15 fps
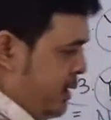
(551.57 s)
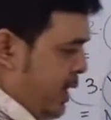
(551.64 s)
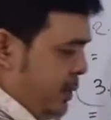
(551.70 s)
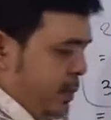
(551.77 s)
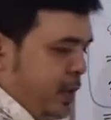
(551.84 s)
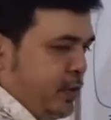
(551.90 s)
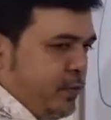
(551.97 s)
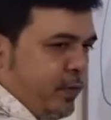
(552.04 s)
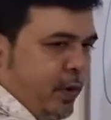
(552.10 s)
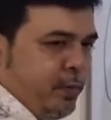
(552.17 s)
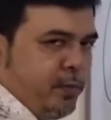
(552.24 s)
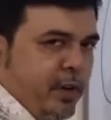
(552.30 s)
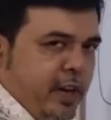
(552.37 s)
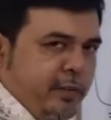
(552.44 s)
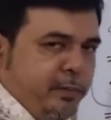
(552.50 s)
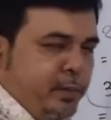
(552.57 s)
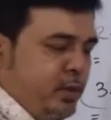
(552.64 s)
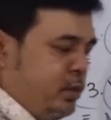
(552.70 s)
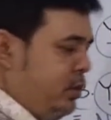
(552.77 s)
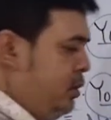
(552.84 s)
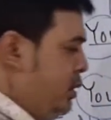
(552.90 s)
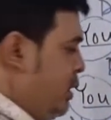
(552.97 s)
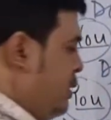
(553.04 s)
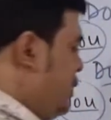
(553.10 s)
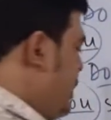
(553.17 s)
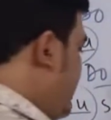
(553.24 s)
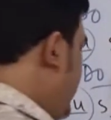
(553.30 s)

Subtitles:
that means from verb to the